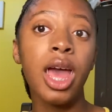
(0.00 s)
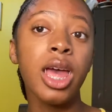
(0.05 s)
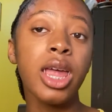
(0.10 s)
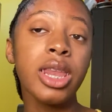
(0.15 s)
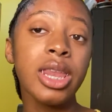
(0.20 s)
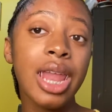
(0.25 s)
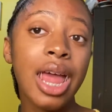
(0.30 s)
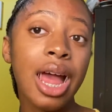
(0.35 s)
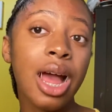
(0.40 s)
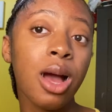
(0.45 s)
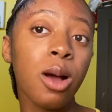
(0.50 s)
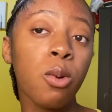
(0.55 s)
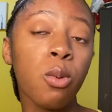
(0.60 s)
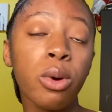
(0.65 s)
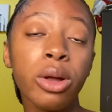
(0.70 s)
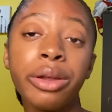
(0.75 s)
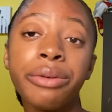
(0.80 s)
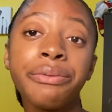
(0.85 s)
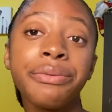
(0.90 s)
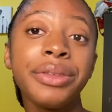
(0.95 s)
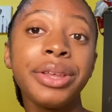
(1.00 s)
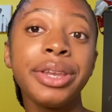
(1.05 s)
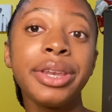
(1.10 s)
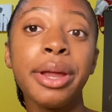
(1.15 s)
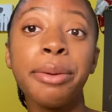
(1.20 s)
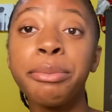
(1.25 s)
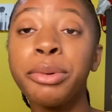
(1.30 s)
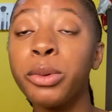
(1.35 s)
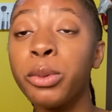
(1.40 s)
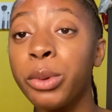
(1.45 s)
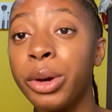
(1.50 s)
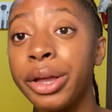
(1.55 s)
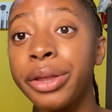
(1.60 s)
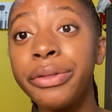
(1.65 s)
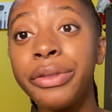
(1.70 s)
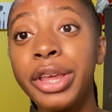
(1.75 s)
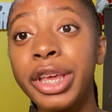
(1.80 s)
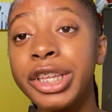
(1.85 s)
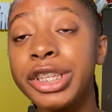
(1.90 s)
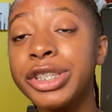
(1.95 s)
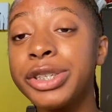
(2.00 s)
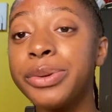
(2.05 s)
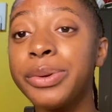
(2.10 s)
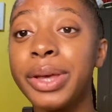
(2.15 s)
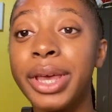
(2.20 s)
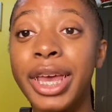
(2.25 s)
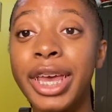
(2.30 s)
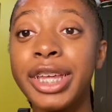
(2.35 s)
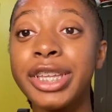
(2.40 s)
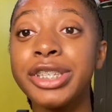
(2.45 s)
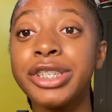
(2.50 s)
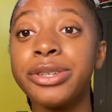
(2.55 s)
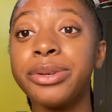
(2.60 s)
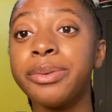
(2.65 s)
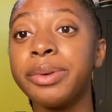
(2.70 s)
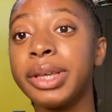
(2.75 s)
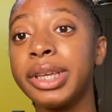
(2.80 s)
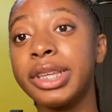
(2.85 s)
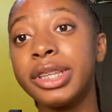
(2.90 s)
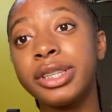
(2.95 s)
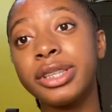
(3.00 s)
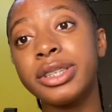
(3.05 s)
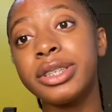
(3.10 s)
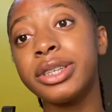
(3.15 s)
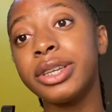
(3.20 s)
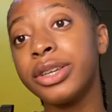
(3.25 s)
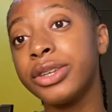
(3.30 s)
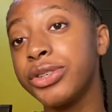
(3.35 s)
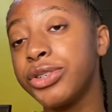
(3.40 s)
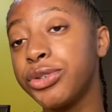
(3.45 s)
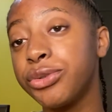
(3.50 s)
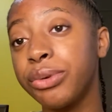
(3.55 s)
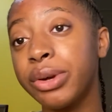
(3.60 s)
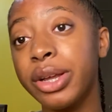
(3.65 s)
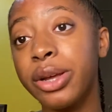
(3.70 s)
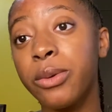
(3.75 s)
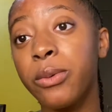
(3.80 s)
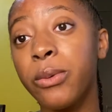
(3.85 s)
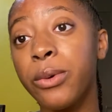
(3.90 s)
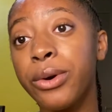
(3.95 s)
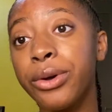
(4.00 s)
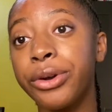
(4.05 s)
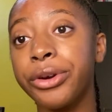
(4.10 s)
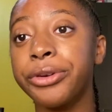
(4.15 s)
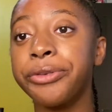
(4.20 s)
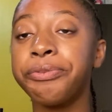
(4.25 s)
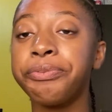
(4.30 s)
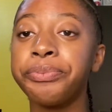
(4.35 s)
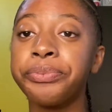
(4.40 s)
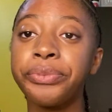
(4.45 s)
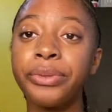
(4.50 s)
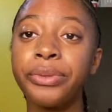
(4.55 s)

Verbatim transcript: Now, one of the number one things you can do is drink water.